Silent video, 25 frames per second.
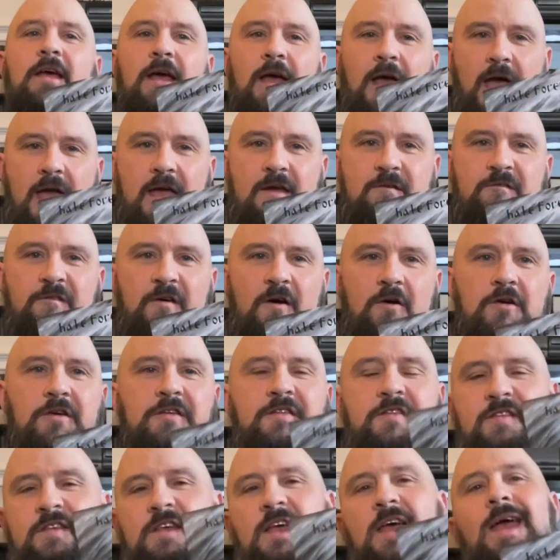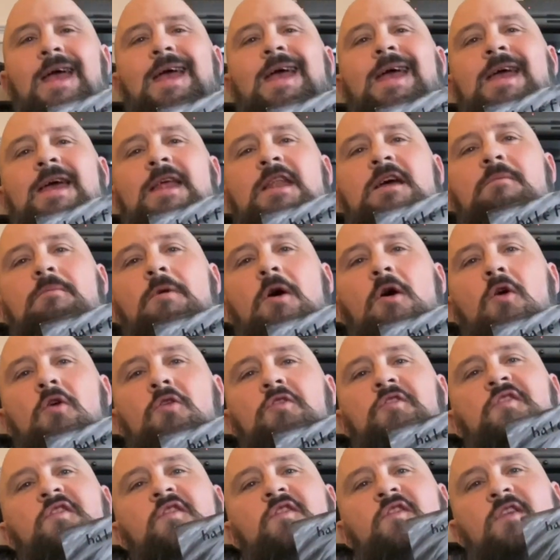Hate Forest,
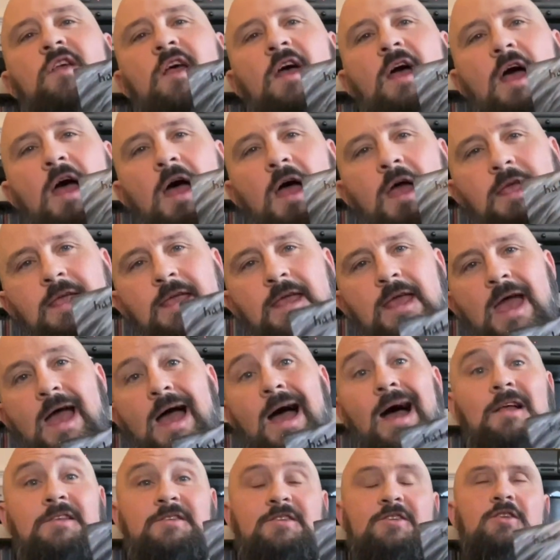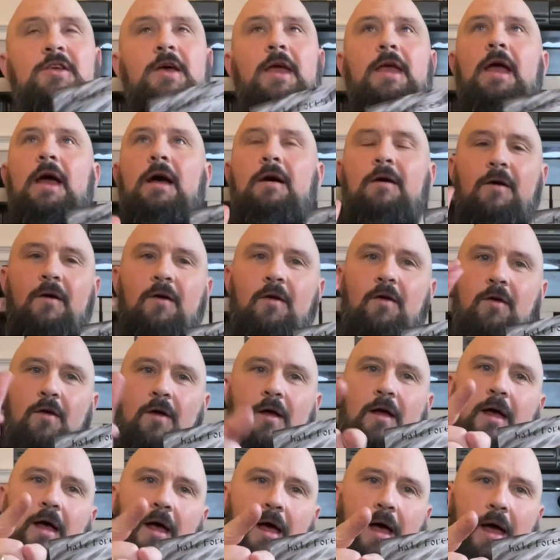Innermost. Again, actually,
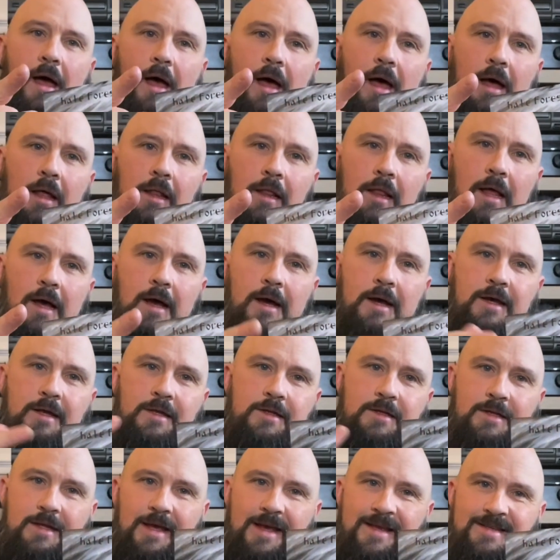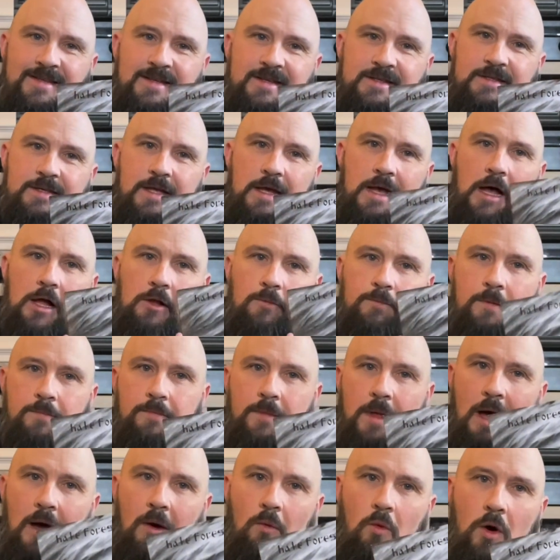I lied. This is the album
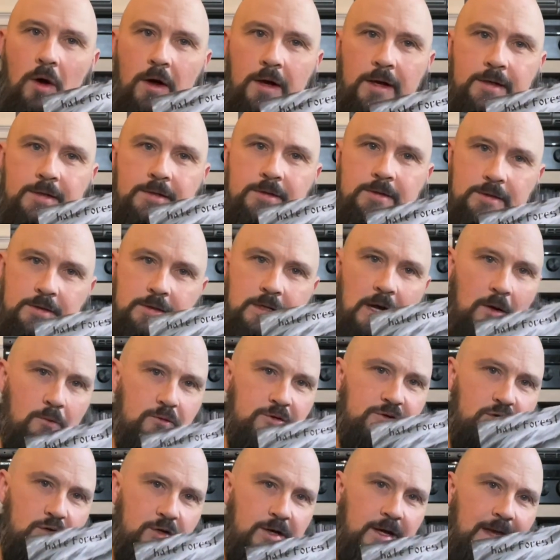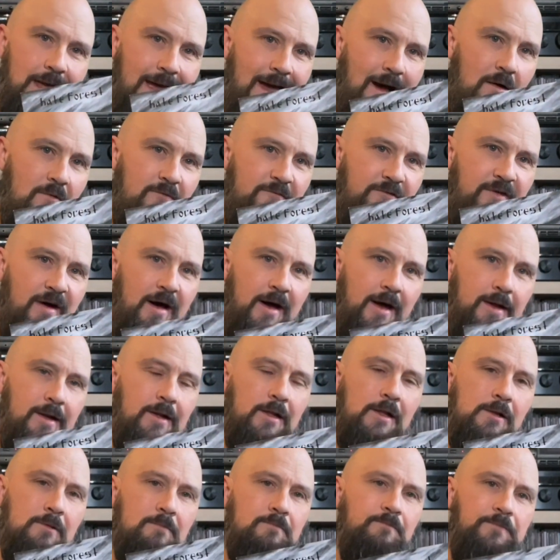that I wanted, that I was going to get on
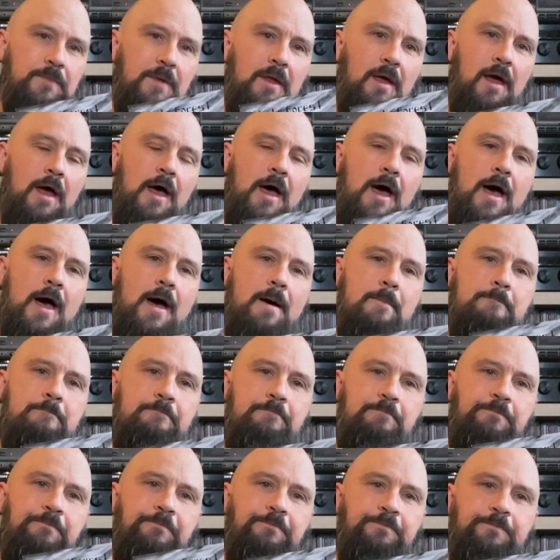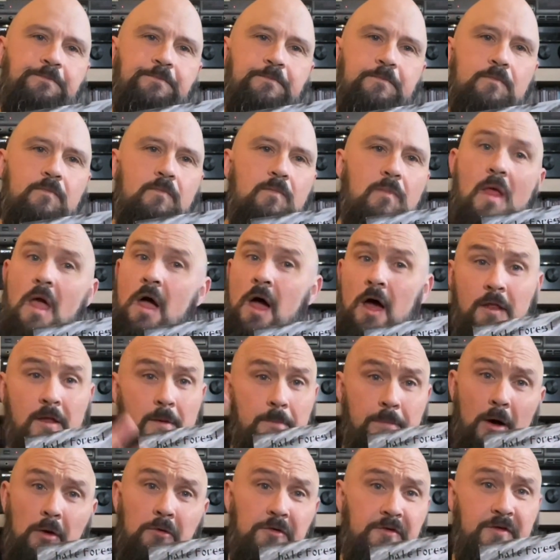vinyl. And the
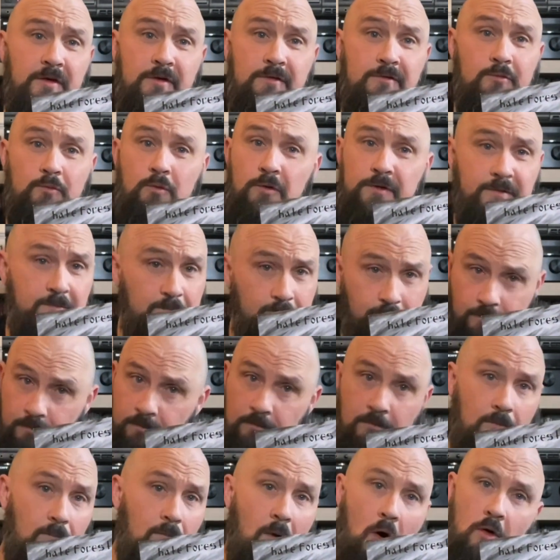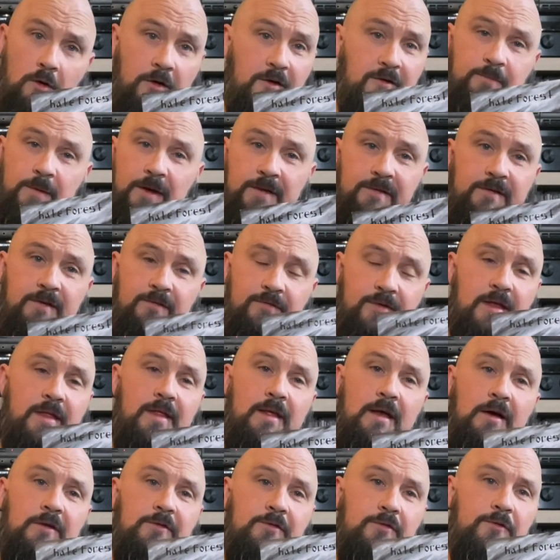postage was more expensive than
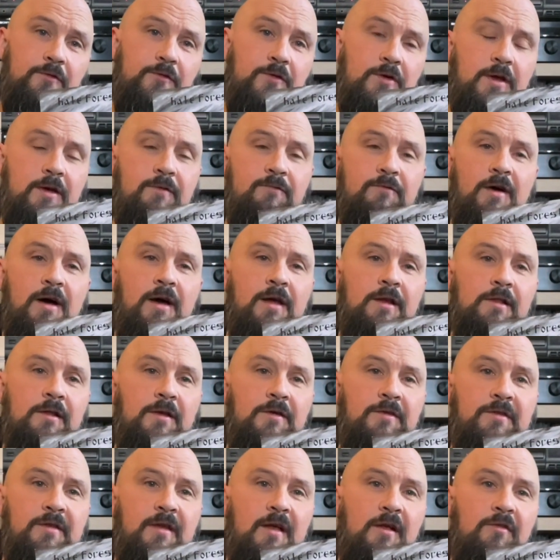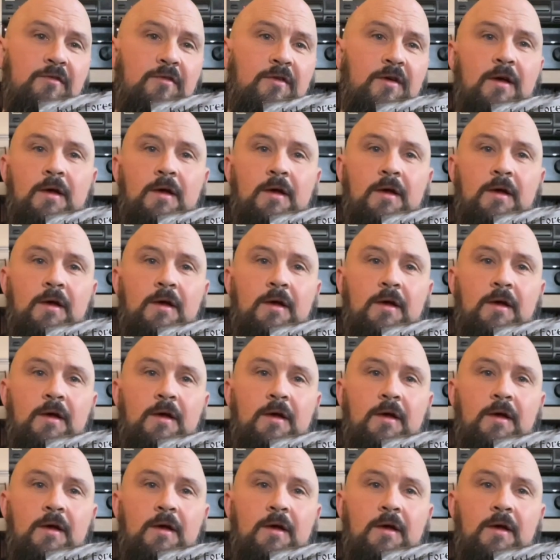the actual fucking vinyl itself.